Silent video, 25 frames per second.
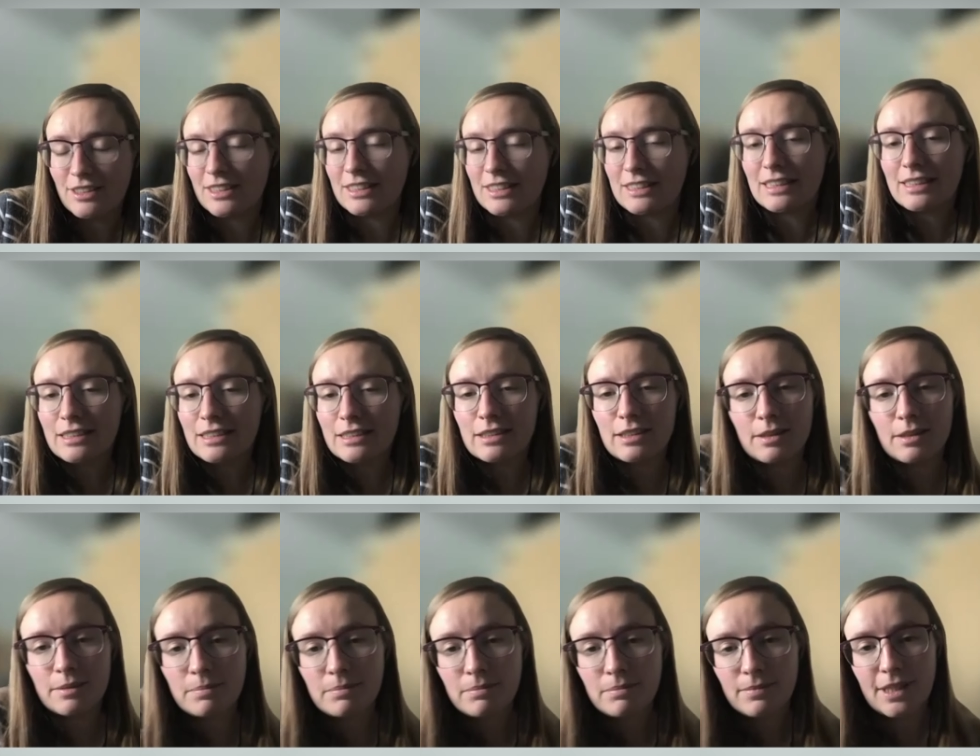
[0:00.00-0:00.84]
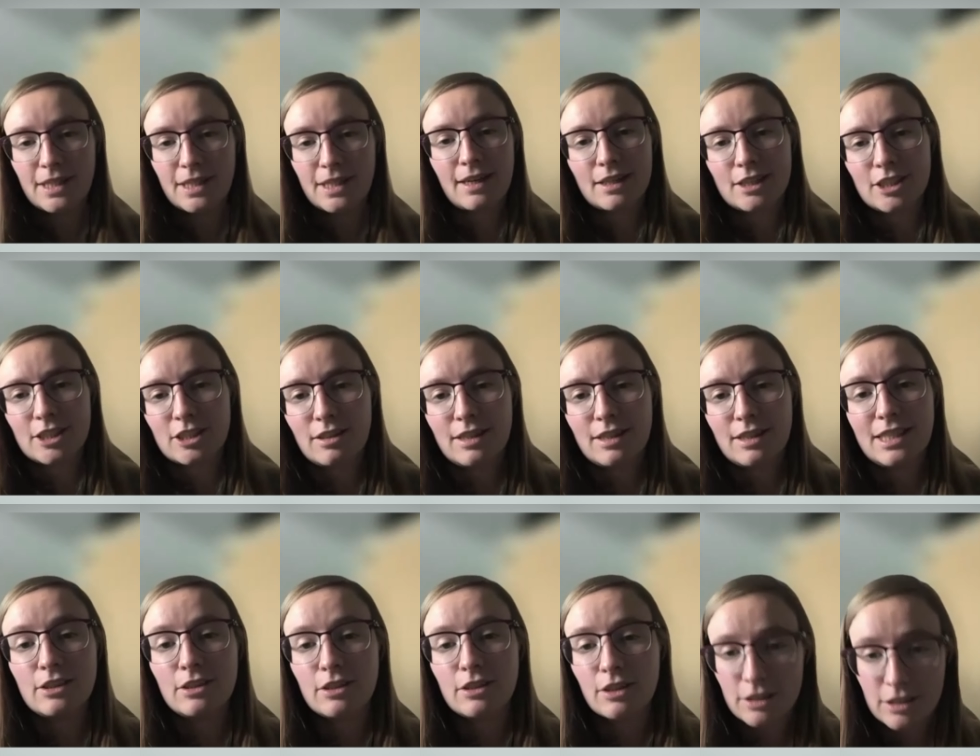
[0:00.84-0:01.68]
system that
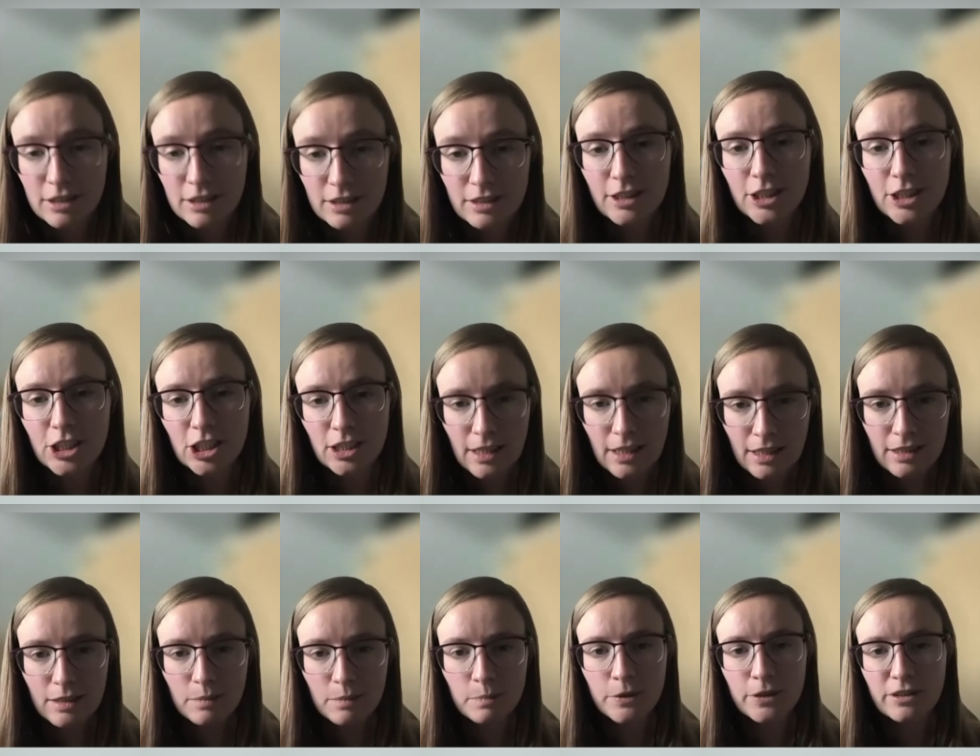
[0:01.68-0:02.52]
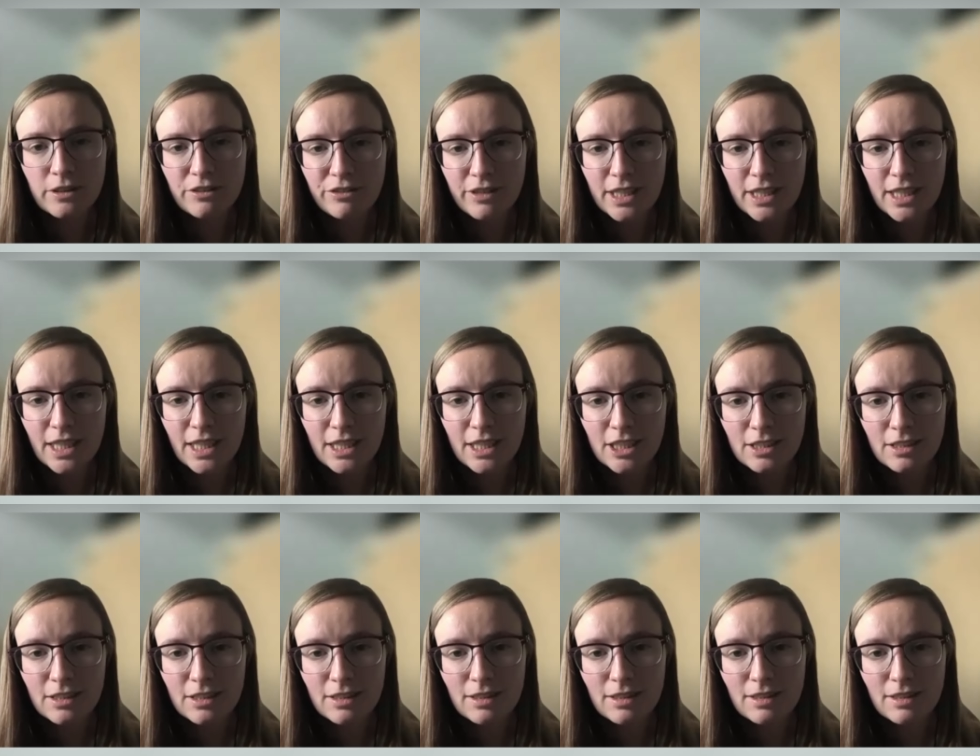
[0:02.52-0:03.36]
actually does the genetic
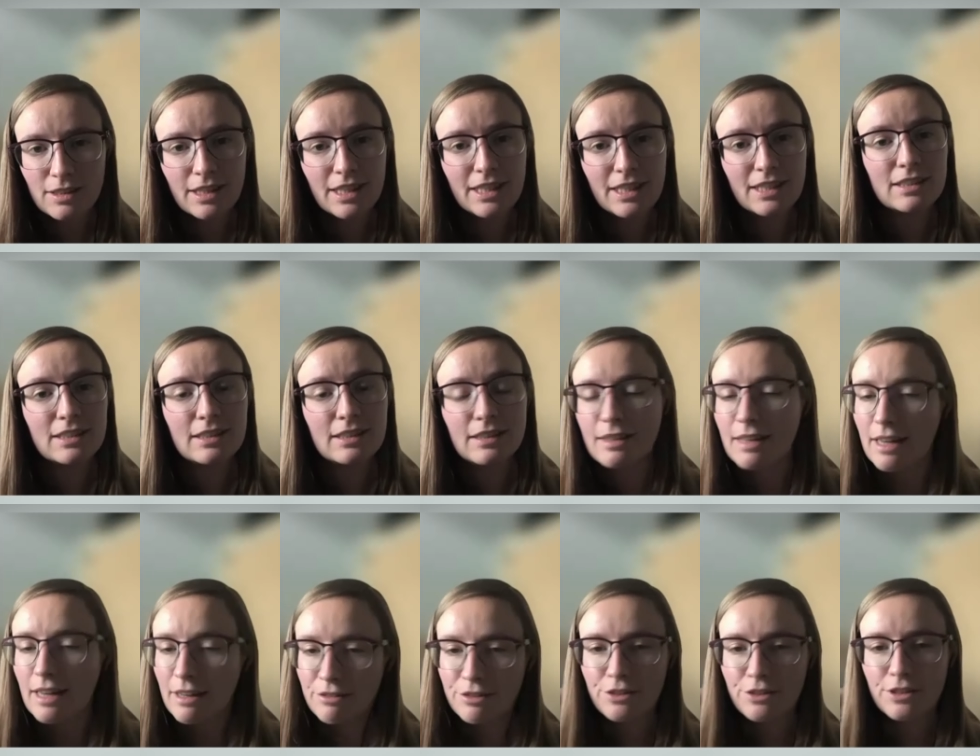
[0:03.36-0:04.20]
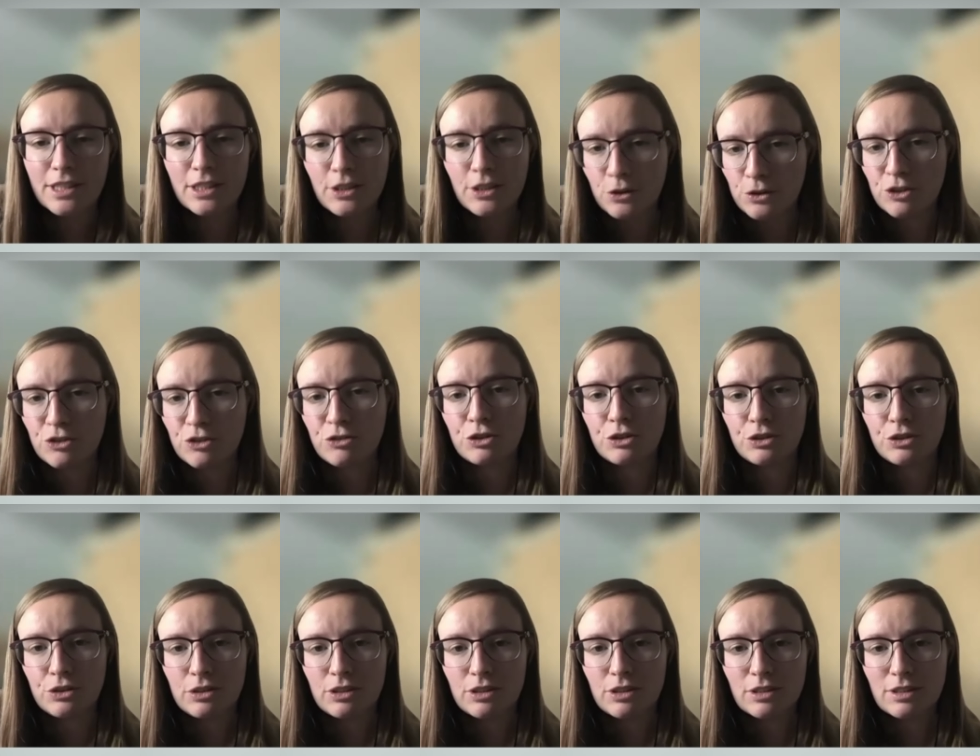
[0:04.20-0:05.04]
modification is never in those
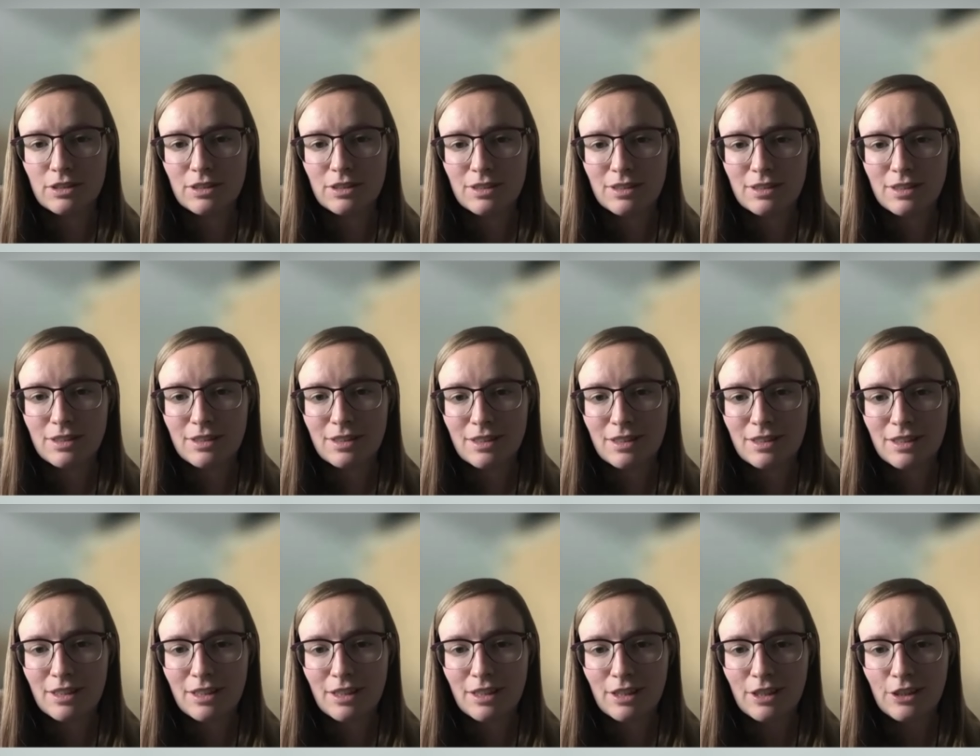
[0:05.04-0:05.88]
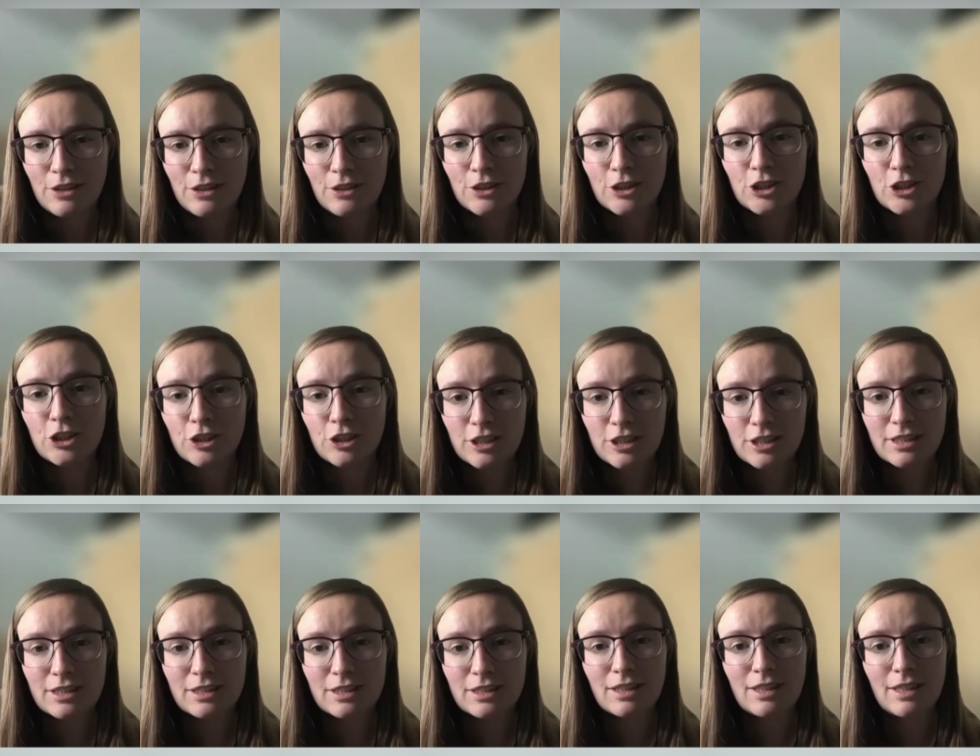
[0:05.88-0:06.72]
foods. You're
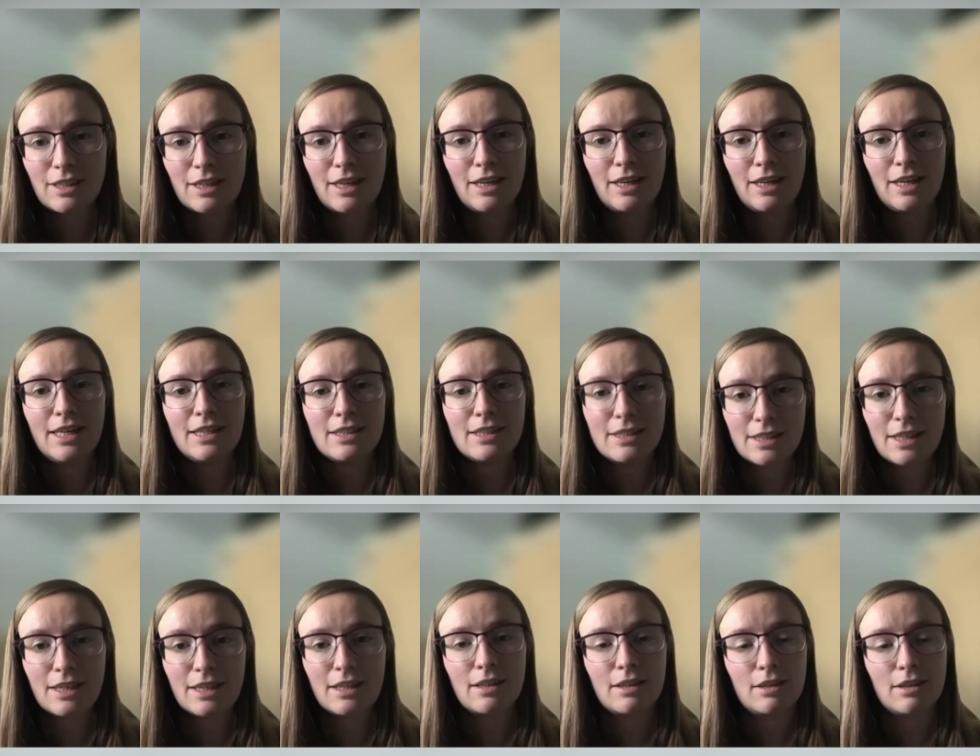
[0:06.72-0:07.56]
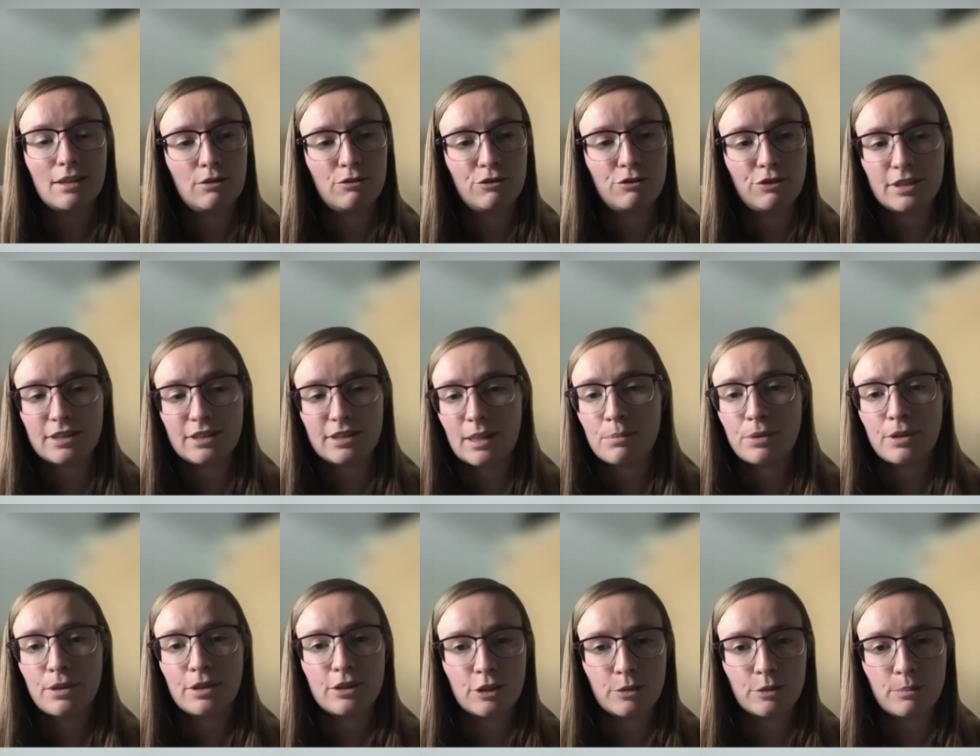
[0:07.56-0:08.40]
just eating, for
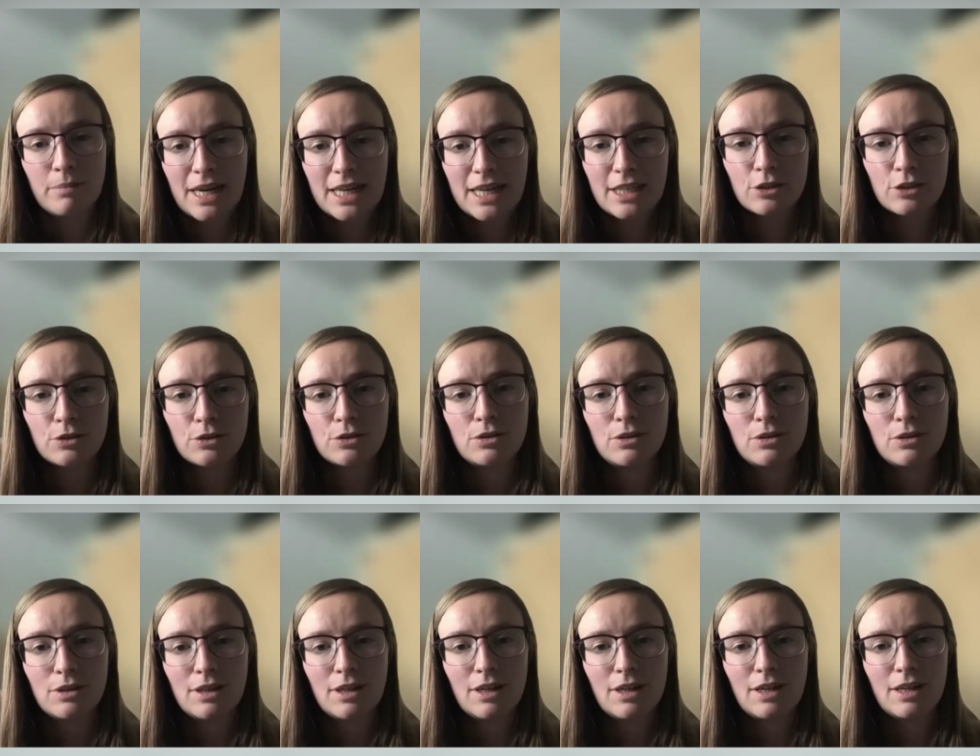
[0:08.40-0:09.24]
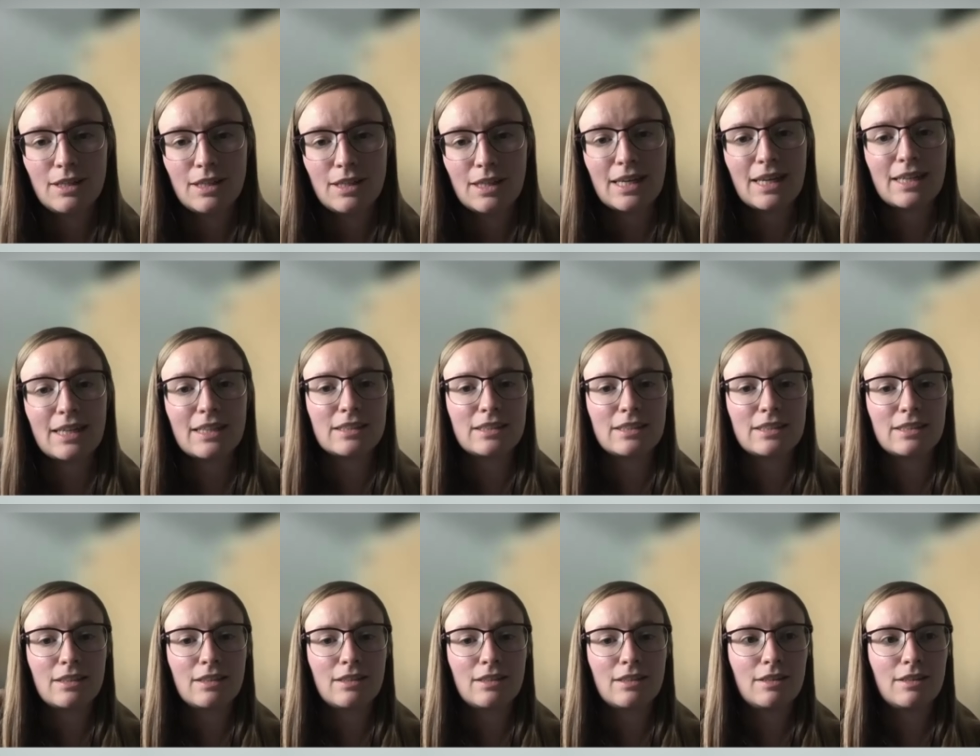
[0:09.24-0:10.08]
example, a tomato that has